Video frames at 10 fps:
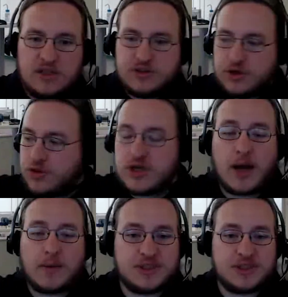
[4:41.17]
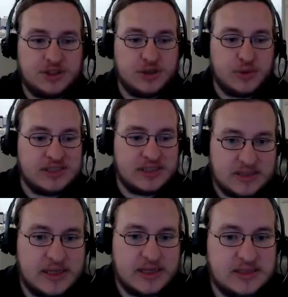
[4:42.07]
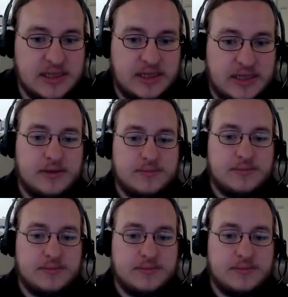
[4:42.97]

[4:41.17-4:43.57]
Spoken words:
So those options do exist as needed.